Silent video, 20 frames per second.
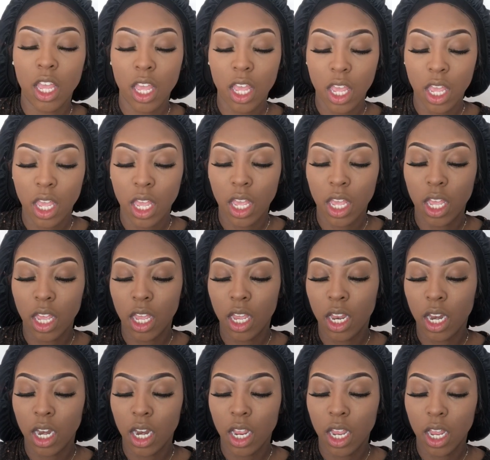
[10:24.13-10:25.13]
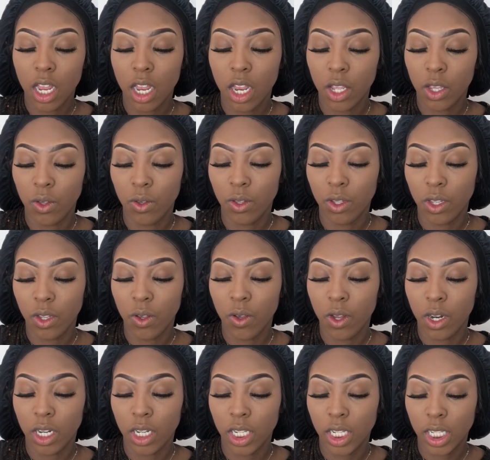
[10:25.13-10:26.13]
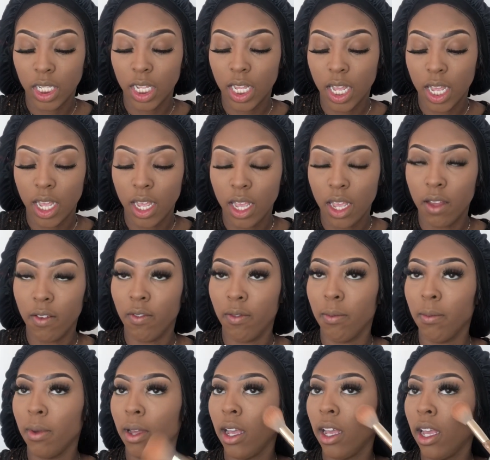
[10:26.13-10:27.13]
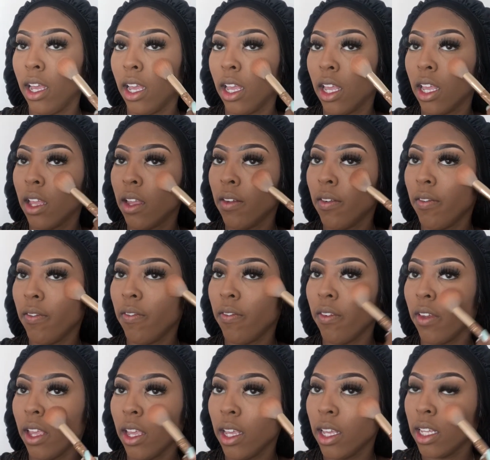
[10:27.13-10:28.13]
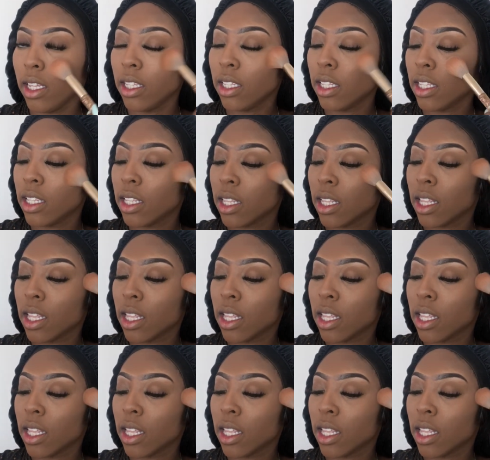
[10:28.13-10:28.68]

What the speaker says: and use it on the side of my face,